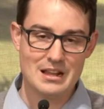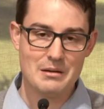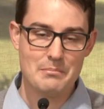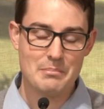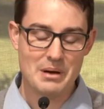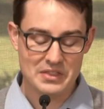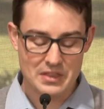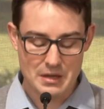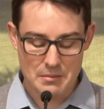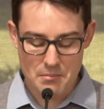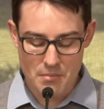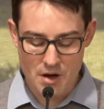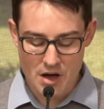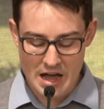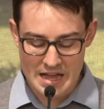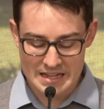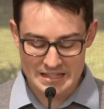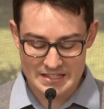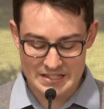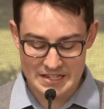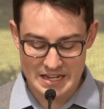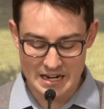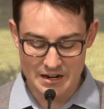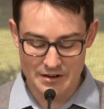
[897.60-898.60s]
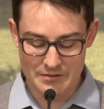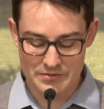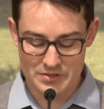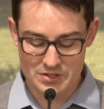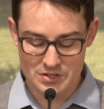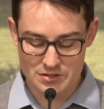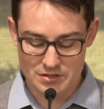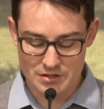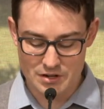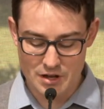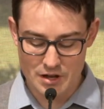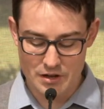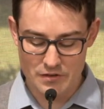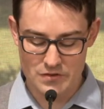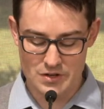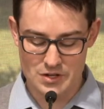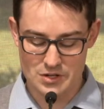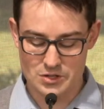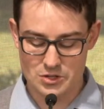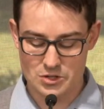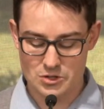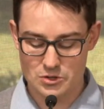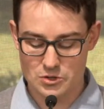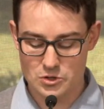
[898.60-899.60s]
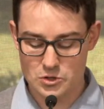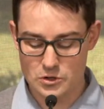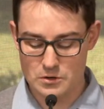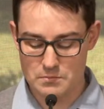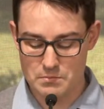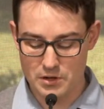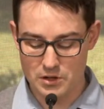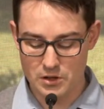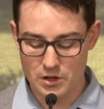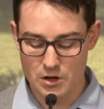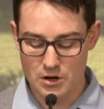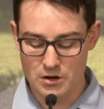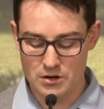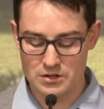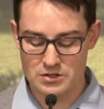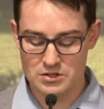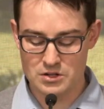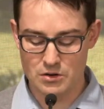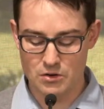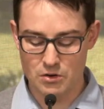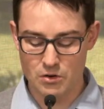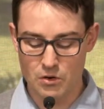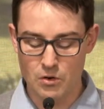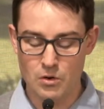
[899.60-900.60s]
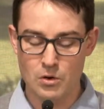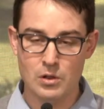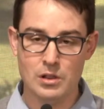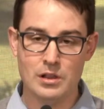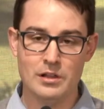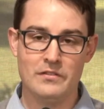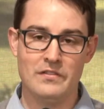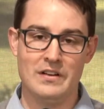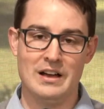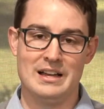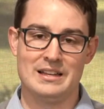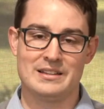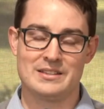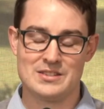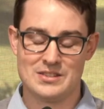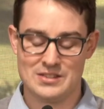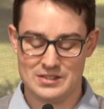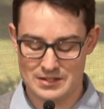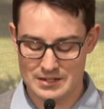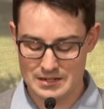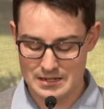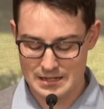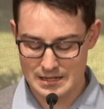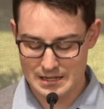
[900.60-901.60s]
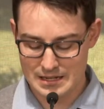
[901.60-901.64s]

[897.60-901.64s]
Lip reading: But the mindset of service should belong to all of us,